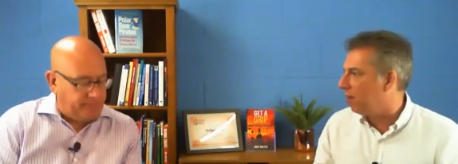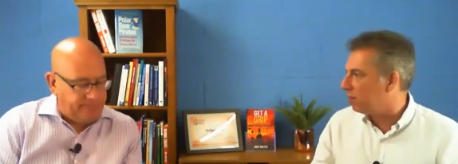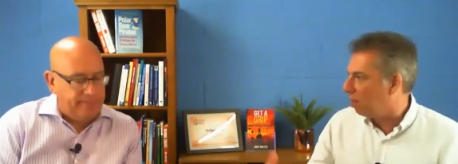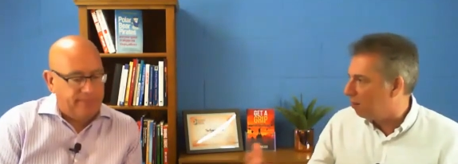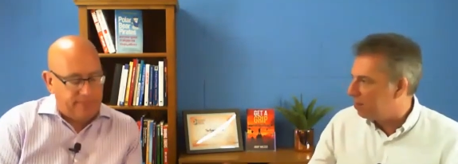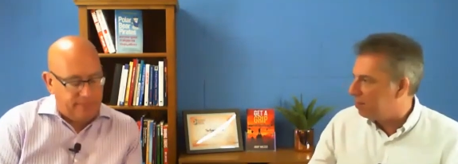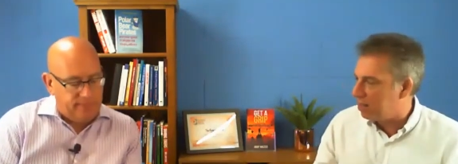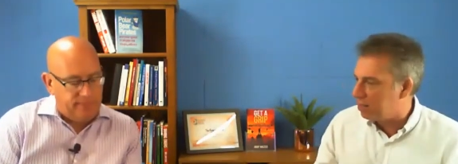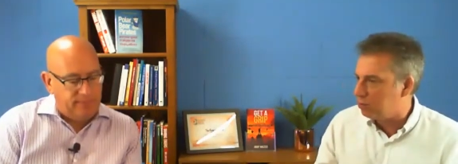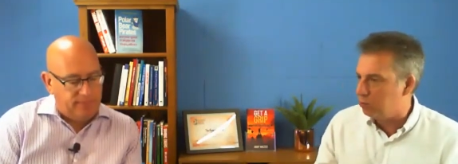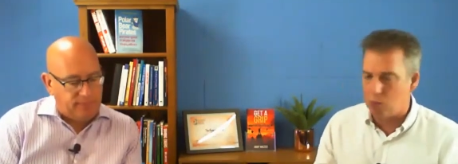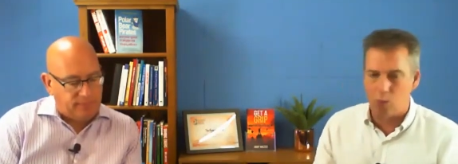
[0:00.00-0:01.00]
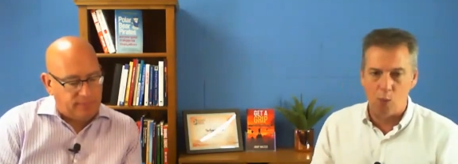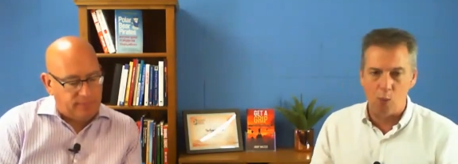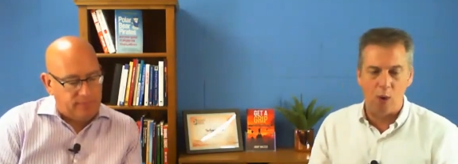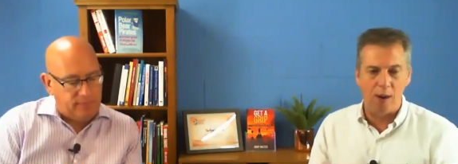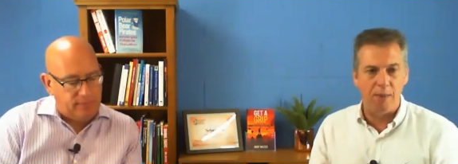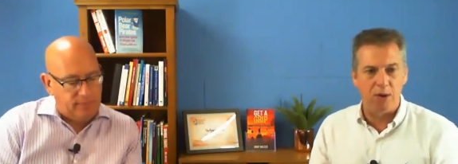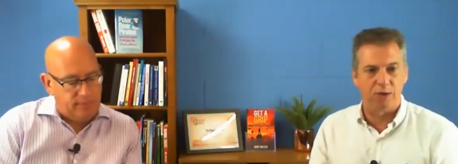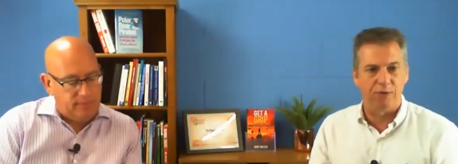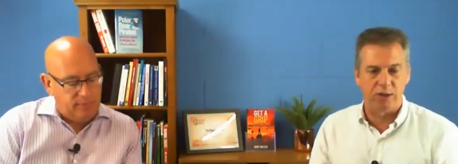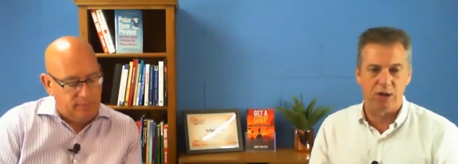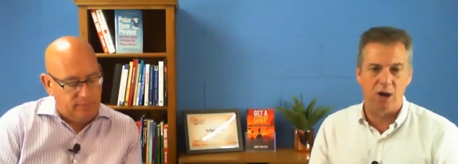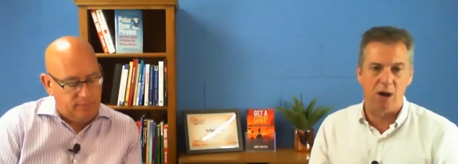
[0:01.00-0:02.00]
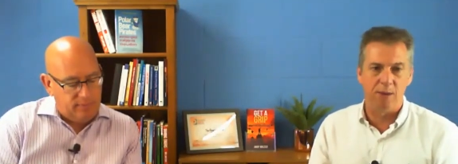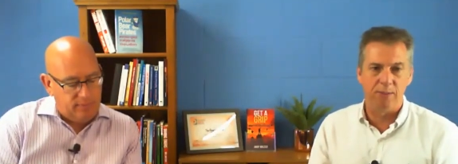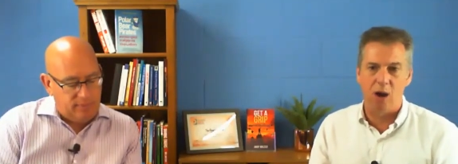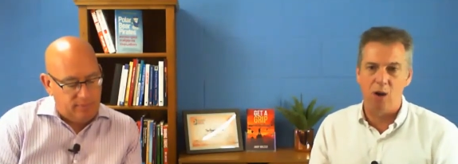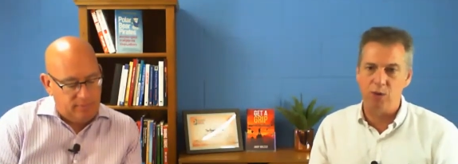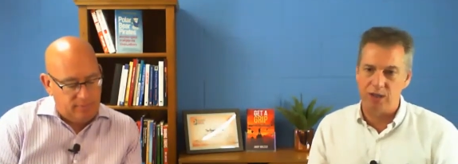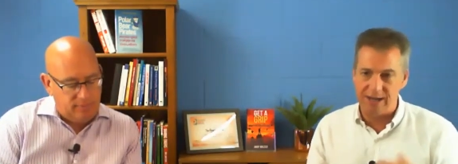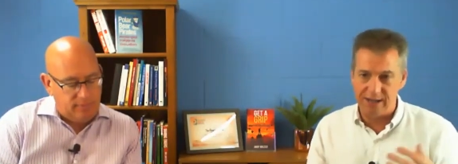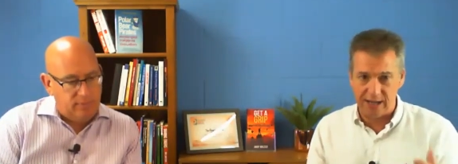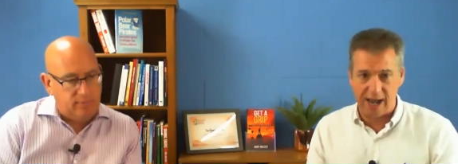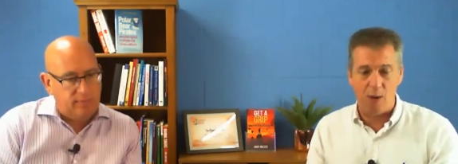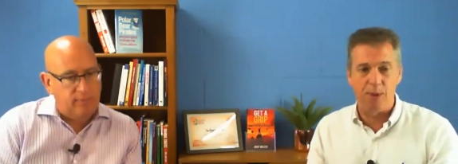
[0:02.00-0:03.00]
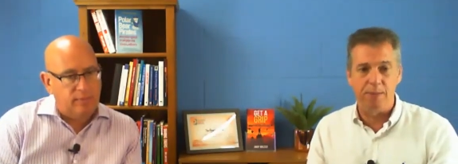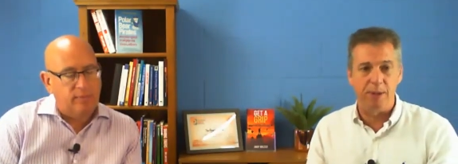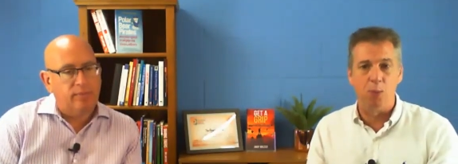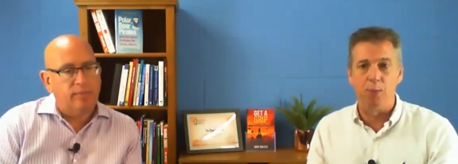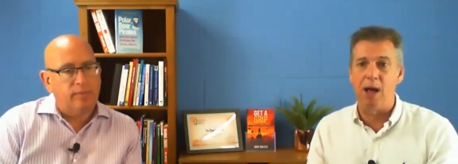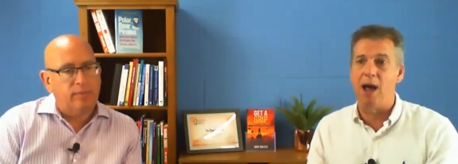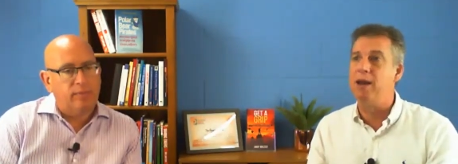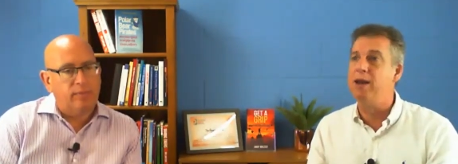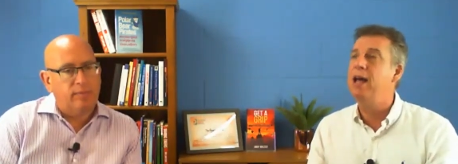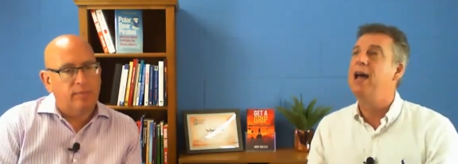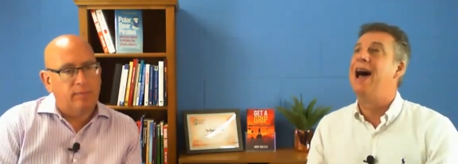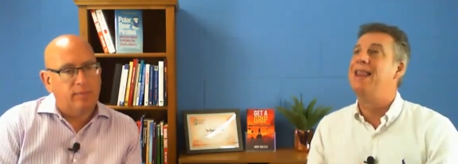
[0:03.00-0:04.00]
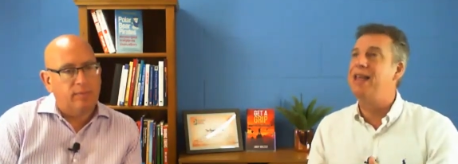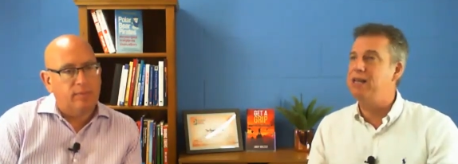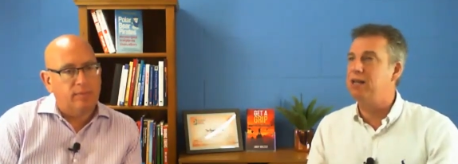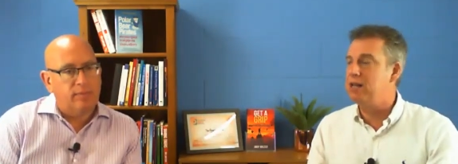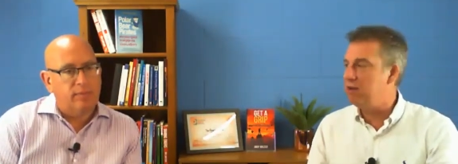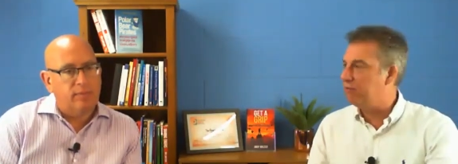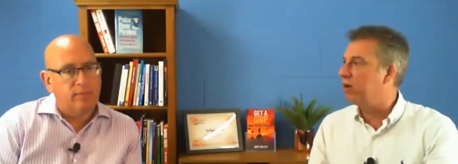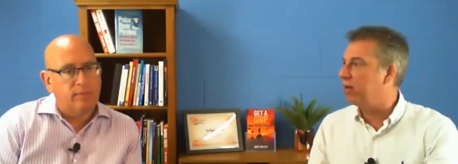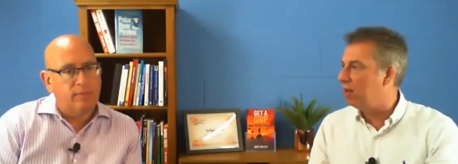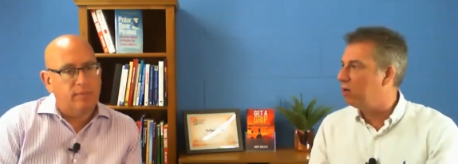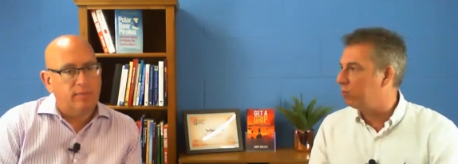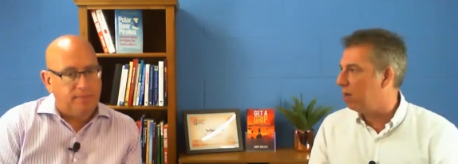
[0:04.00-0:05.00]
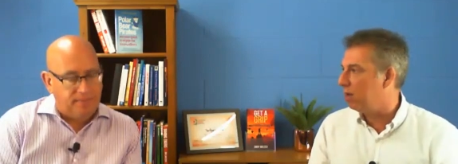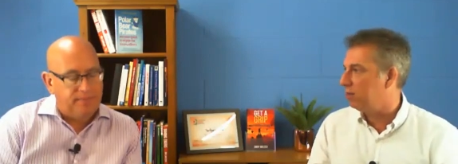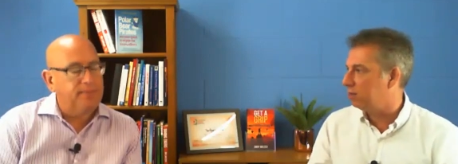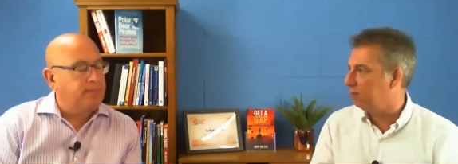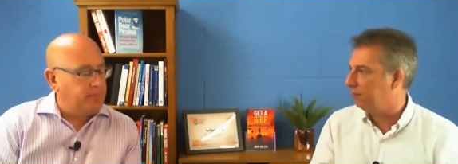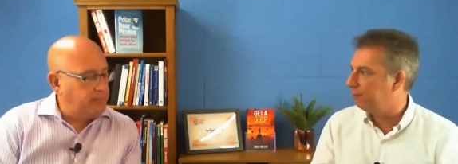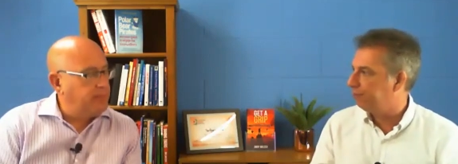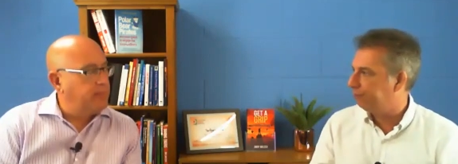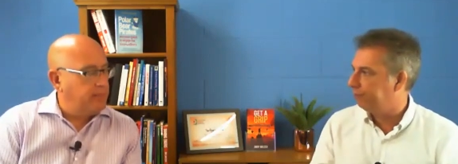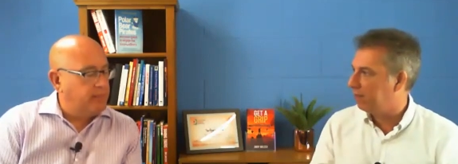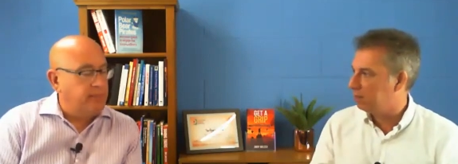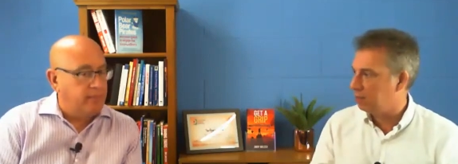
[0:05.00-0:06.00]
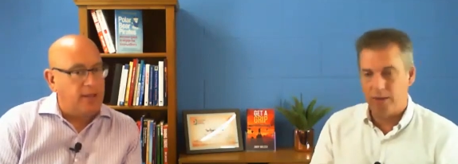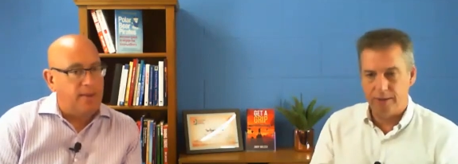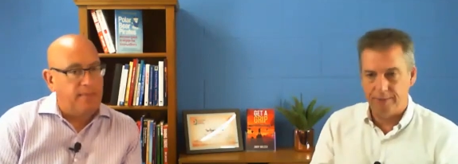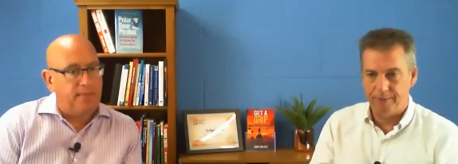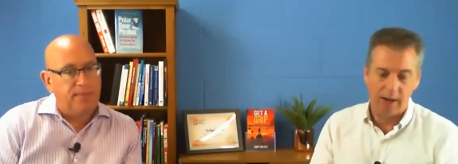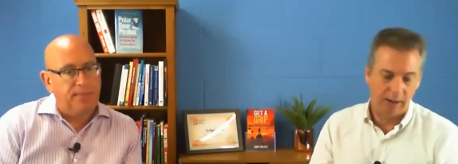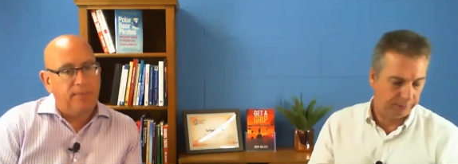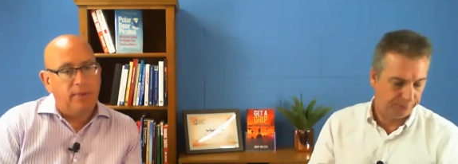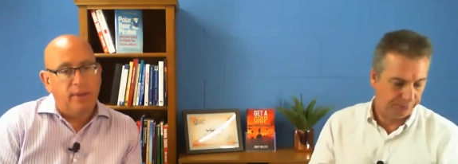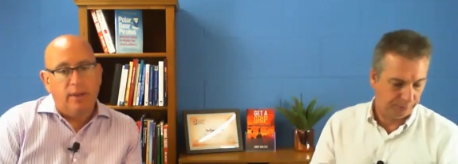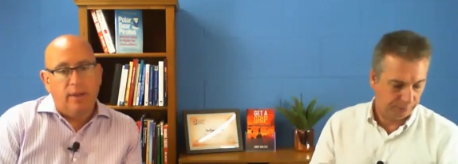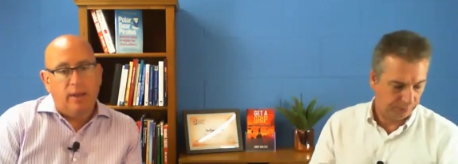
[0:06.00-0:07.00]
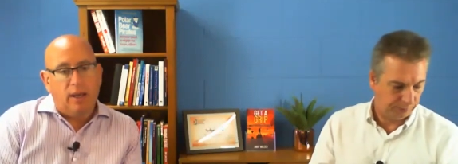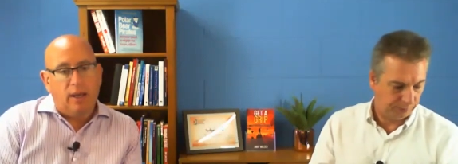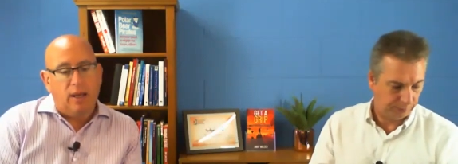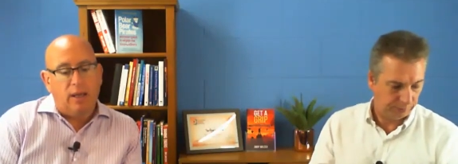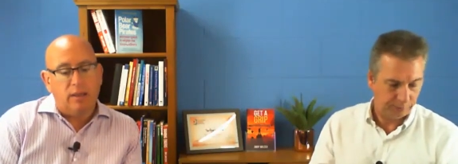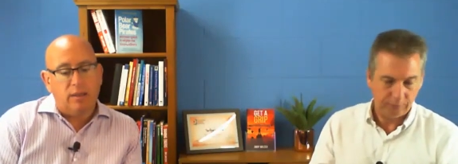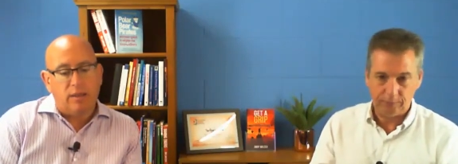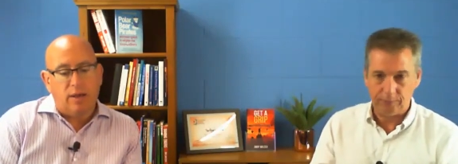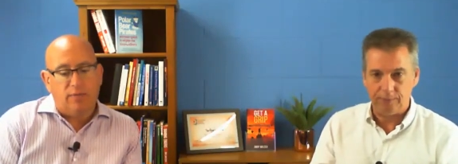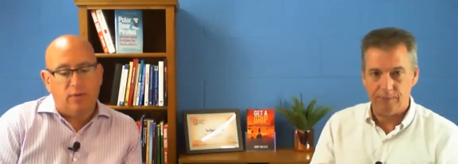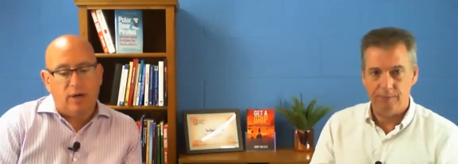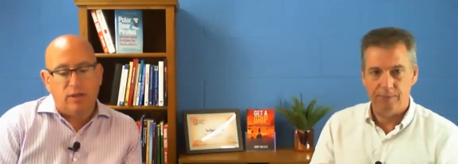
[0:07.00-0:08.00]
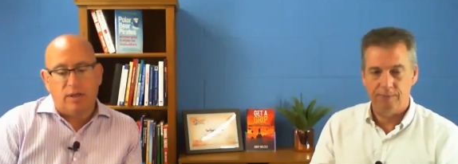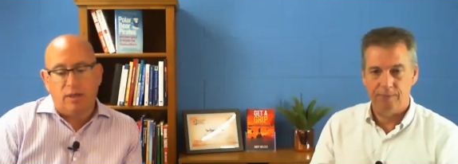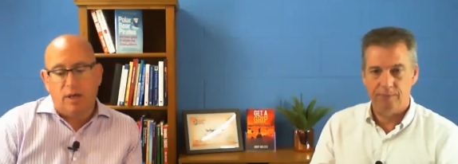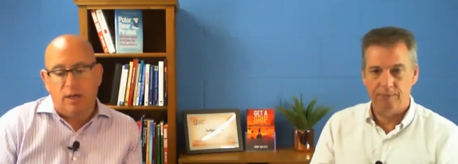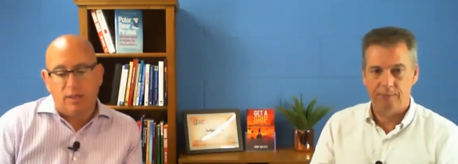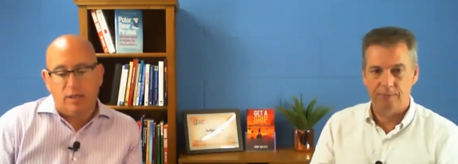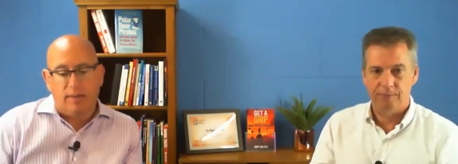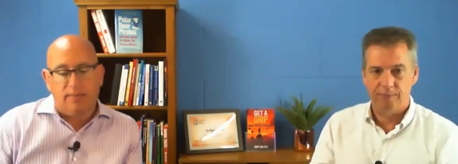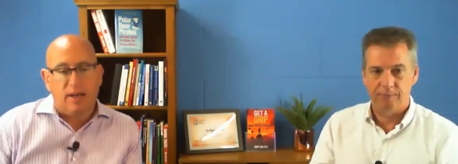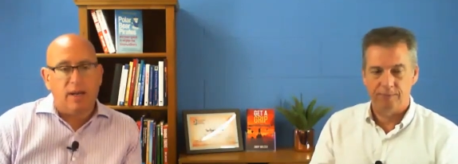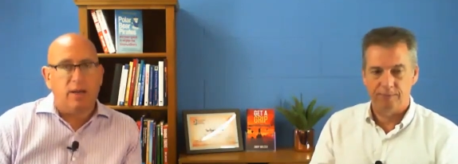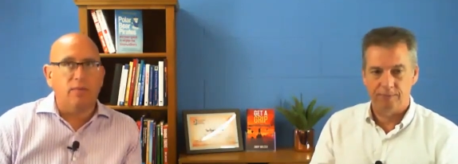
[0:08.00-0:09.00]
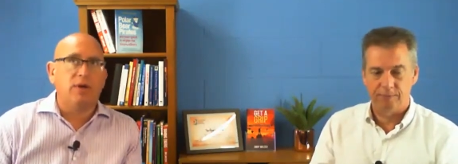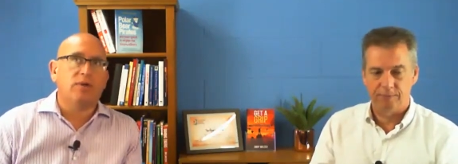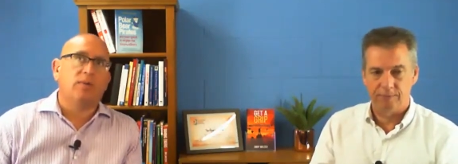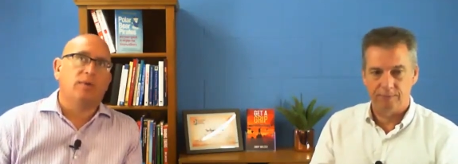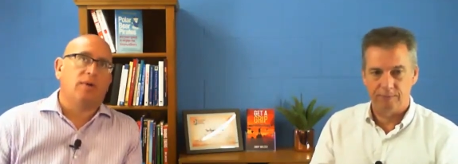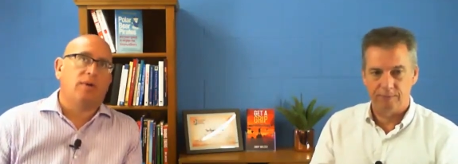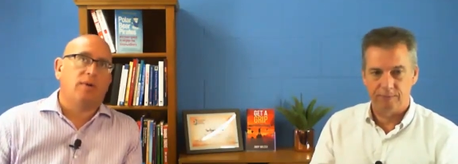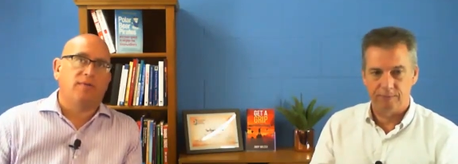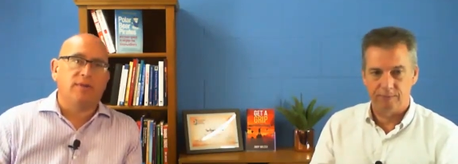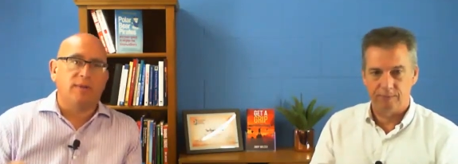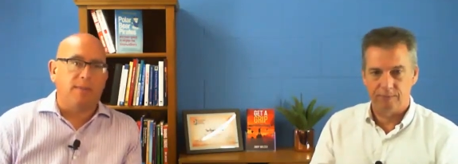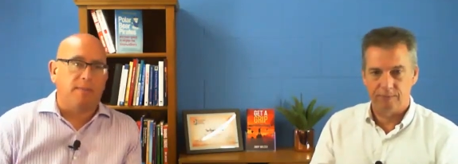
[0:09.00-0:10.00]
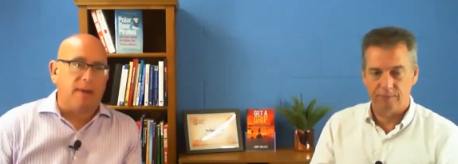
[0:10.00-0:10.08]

Speaker 1: That I mean, that's where most of our time goes is into helping people plan and then delivering those plans.
Speaker 2: So, yeah. yeah. And therefore, actually, the 90 day planning, which will obviously be